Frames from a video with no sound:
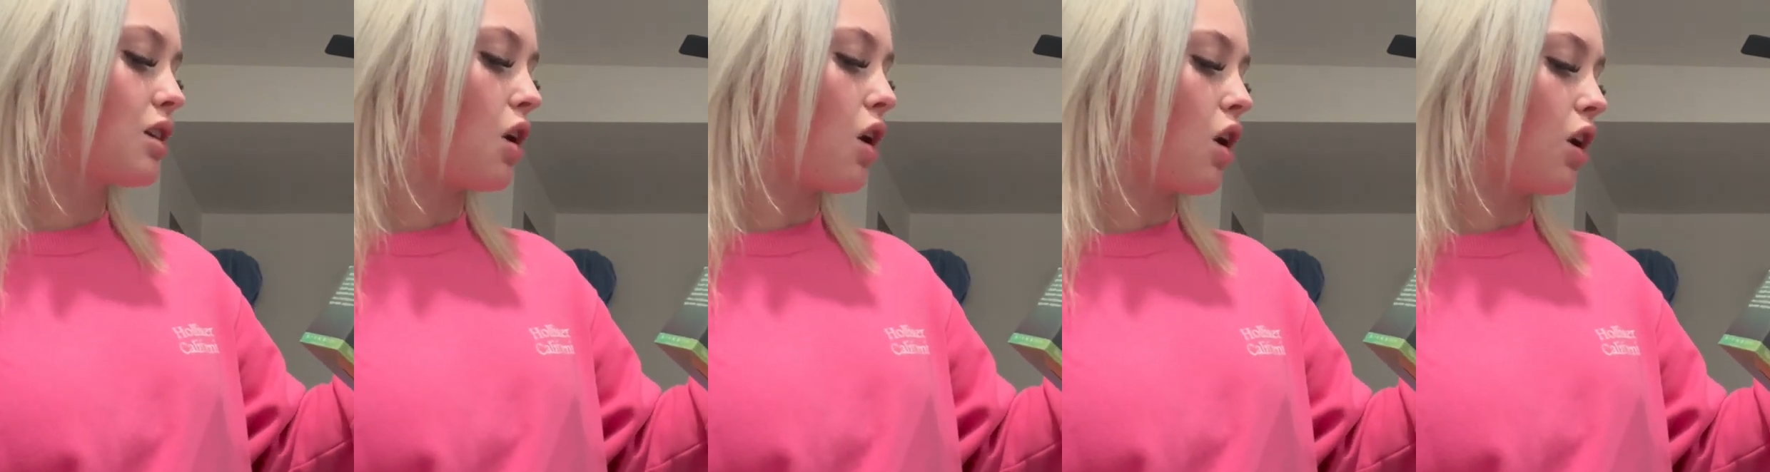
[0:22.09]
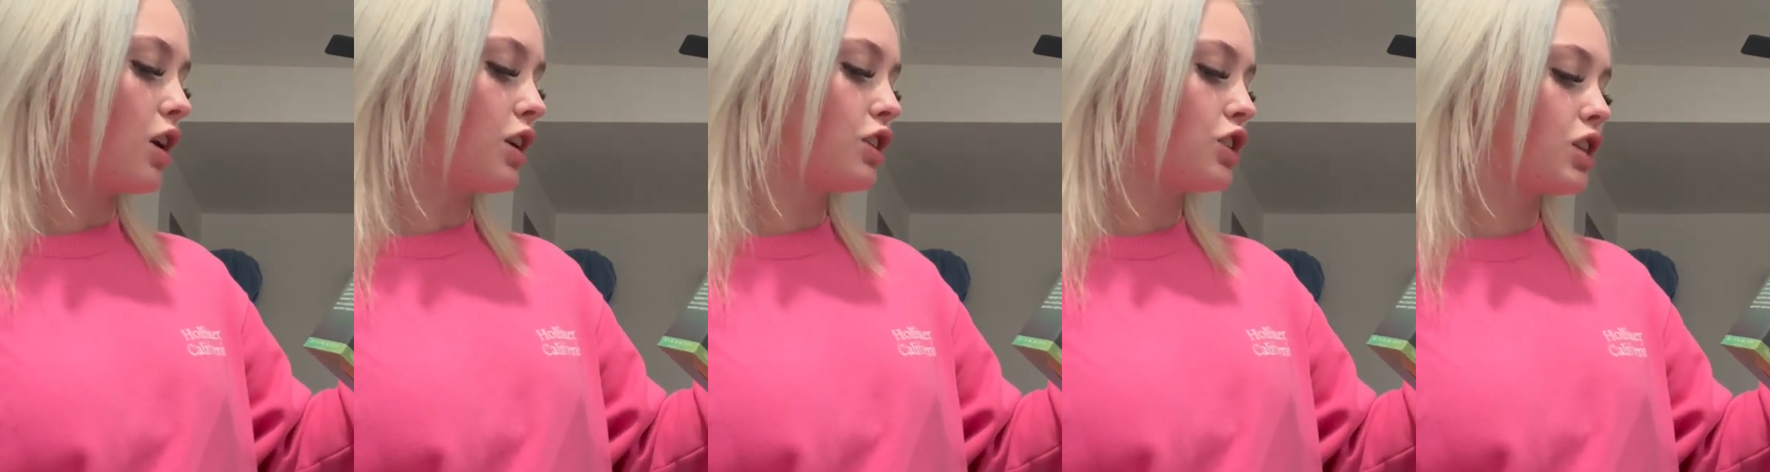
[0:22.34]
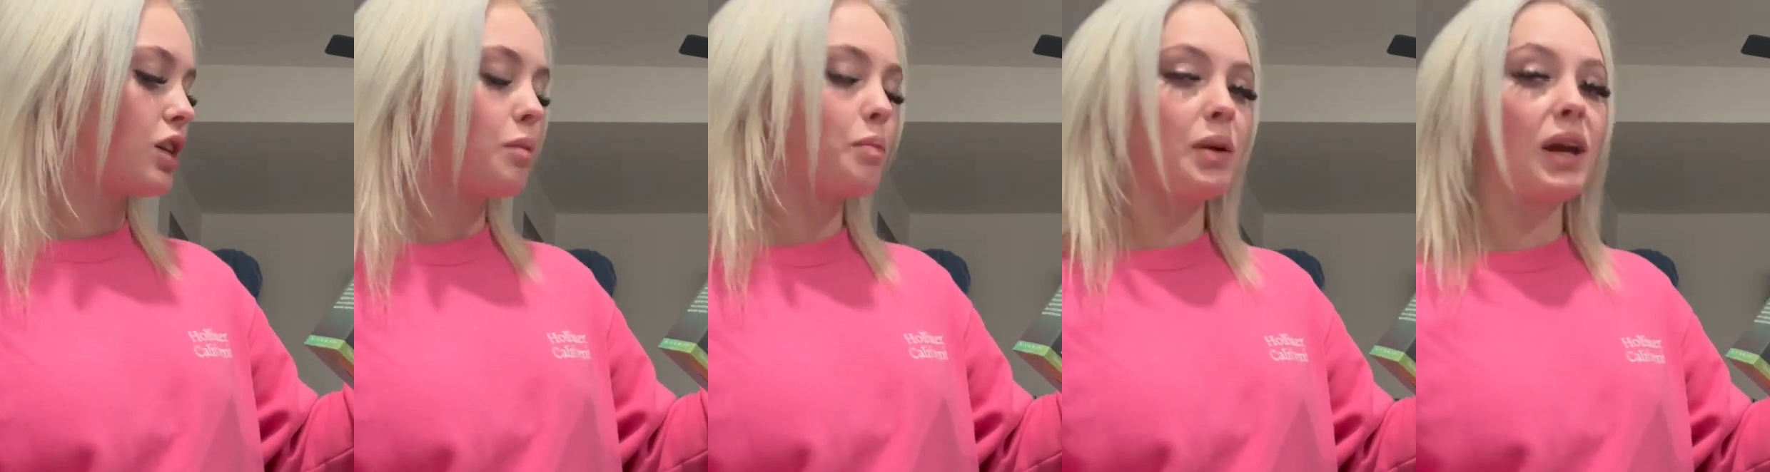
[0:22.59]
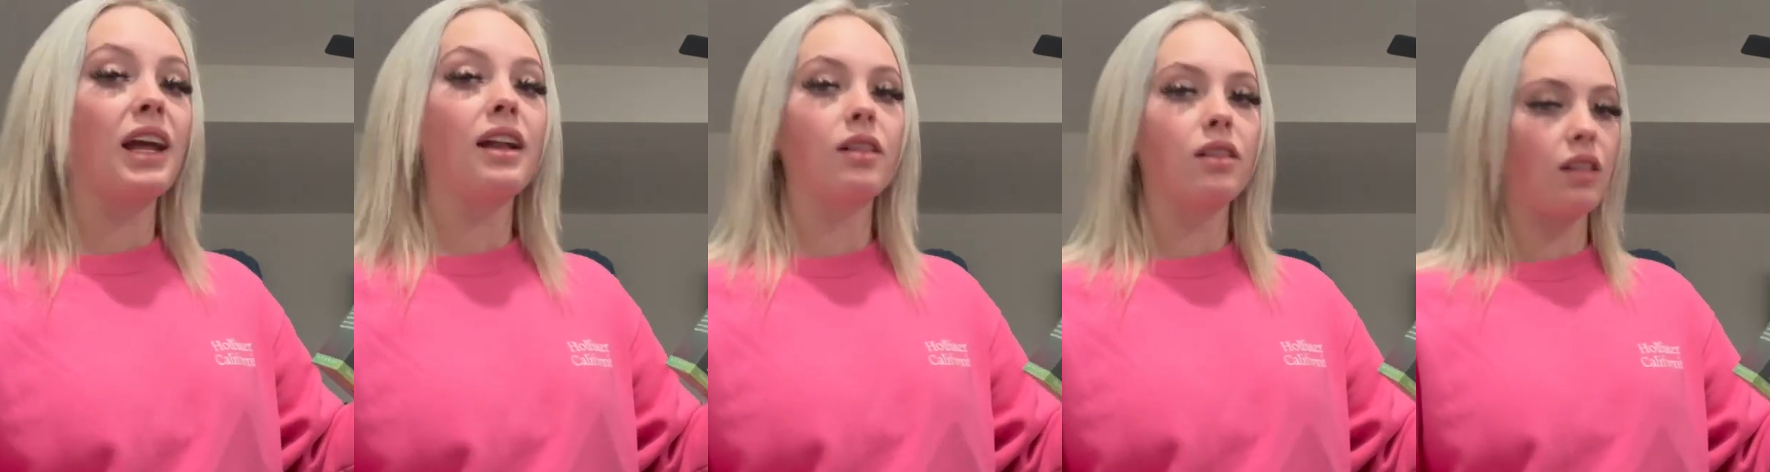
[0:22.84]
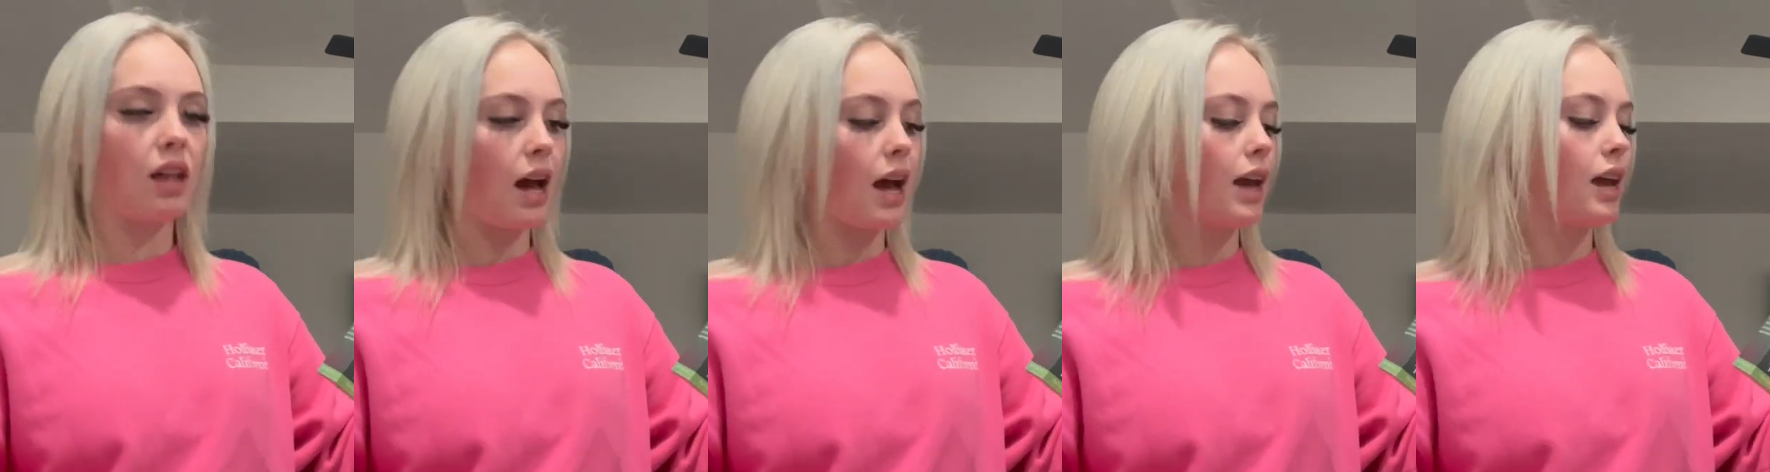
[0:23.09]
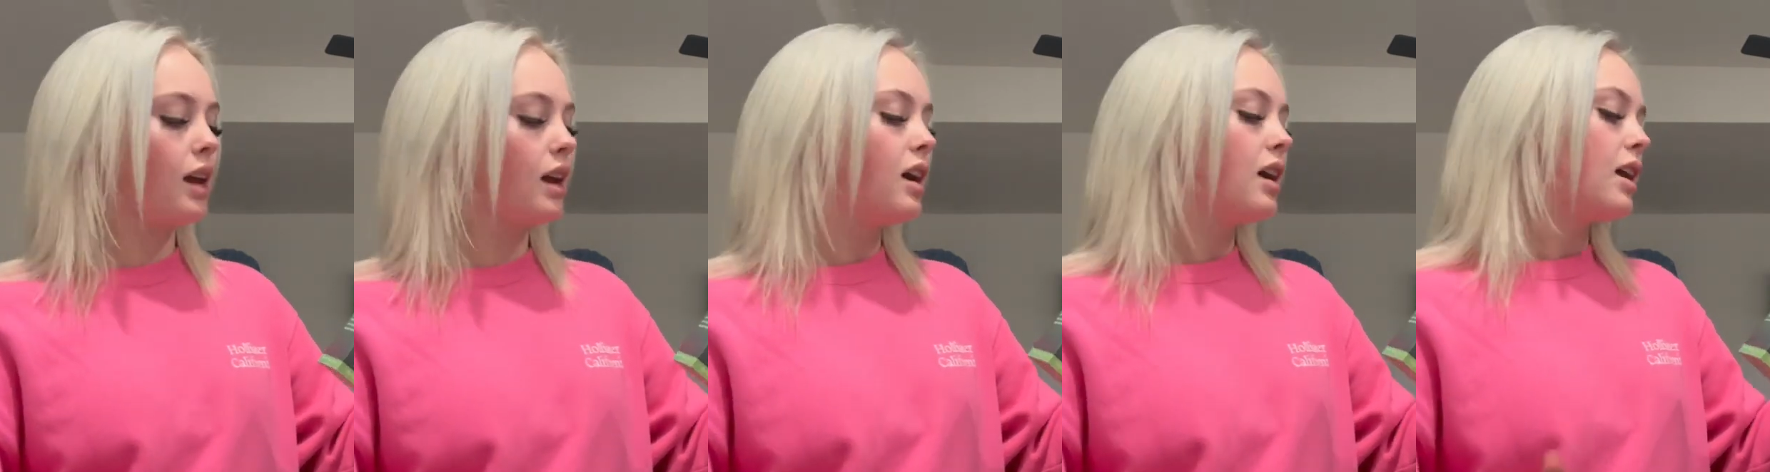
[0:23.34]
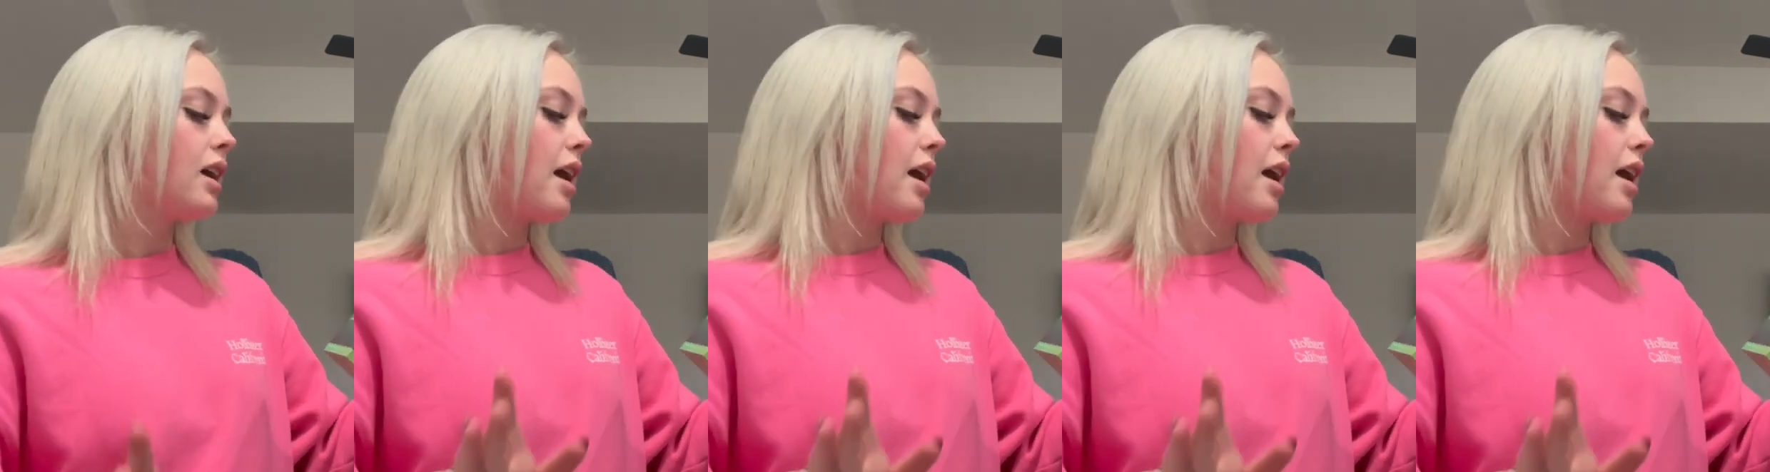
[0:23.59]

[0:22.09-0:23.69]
RGB light.